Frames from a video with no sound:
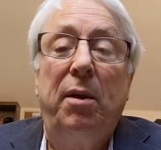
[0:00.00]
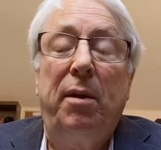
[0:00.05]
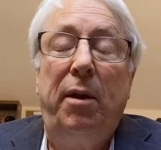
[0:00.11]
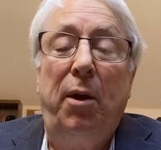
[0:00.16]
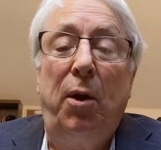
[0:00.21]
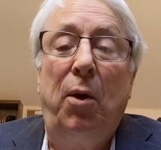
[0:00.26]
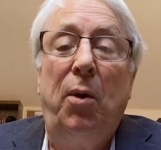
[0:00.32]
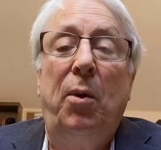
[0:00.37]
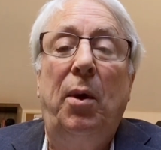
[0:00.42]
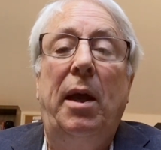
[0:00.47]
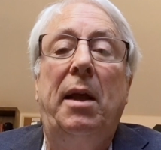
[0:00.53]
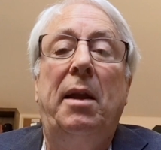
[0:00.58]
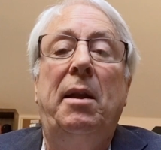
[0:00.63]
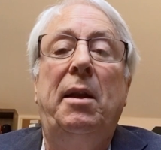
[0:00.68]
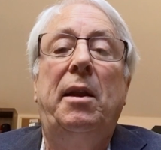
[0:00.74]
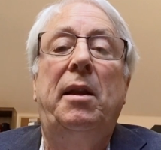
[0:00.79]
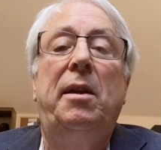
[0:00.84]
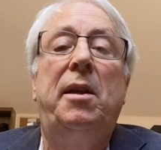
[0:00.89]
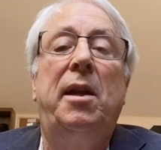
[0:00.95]
you know,
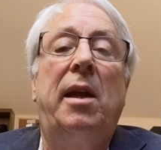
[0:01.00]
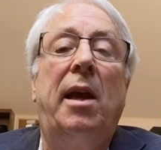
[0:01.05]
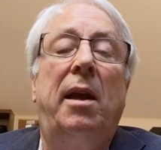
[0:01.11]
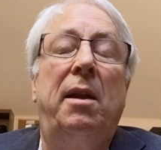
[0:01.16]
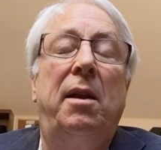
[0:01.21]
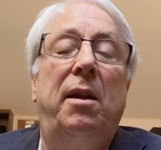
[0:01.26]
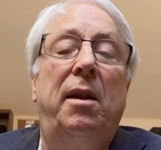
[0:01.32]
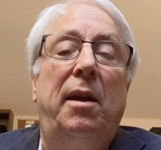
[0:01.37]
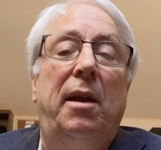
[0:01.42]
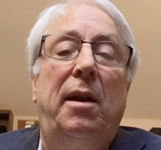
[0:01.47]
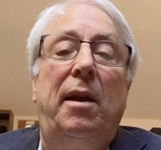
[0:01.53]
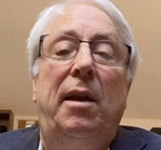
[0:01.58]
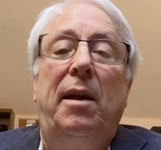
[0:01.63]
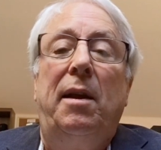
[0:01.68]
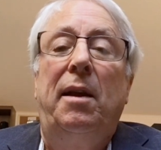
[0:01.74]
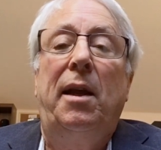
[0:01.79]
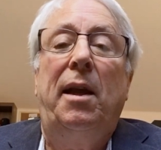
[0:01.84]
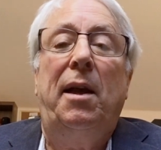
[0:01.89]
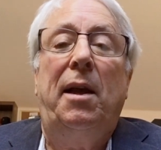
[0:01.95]
and
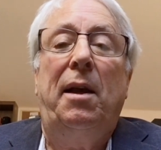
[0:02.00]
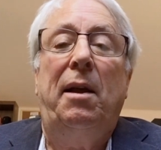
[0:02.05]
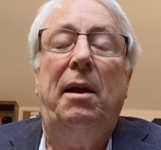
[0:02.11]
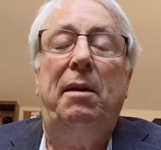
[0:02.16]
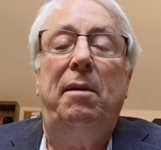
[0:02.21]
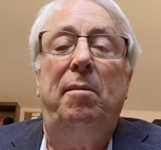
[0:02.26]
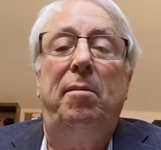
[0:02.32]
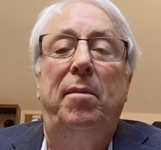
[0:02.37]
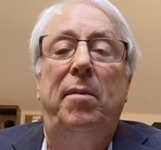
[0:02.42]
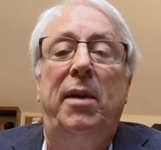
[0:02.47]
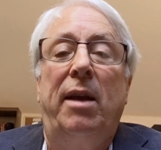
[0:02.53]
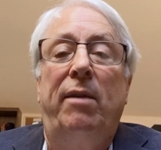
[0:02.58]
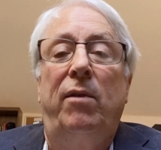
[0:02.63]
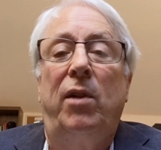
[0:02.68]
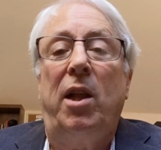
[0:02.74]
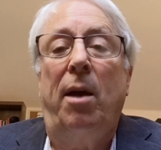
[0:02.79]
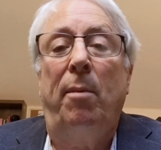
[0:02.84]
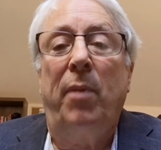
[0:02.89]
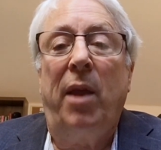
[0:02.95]

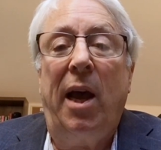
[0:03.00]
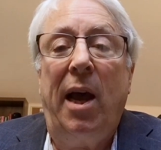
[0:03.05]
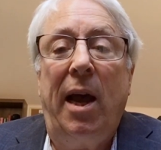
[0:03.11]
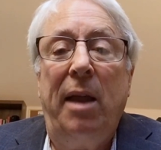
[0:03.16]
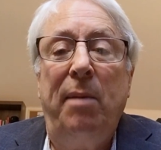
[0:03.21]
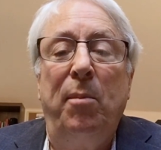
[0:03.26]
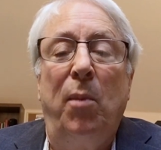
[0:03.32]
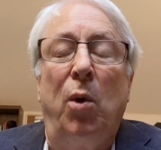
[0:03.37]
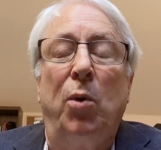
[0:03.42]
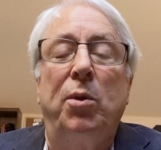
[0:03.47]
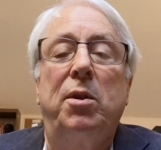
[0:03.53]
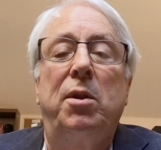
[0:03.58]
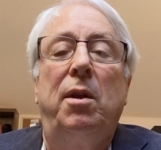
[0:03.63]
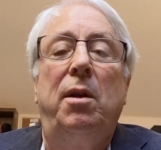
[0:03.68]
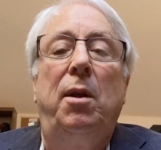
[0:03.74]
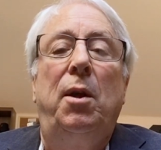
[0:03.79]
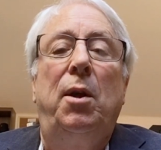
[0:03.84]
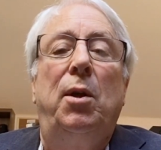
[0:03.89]
devil come the hindmost.